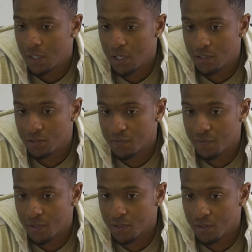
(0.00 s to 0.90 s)
I just
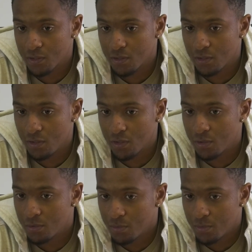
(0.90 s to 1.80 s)
think, you
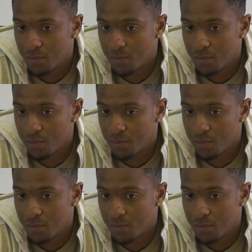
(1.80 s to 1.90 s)
know,